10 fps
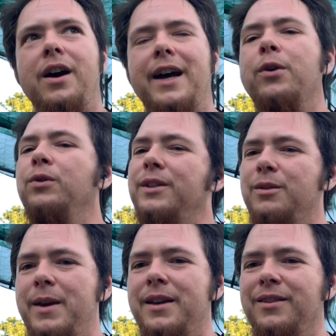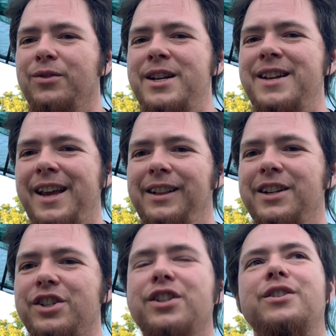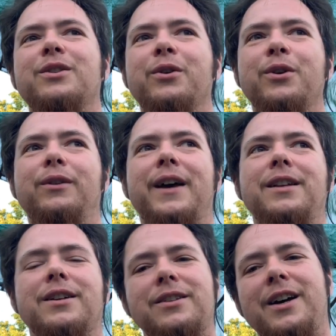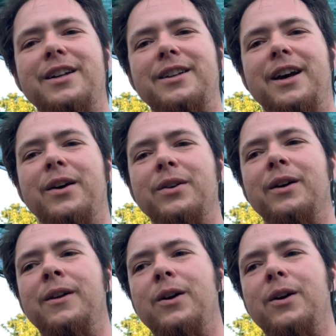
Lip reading: I only speak and read English, so that does cut down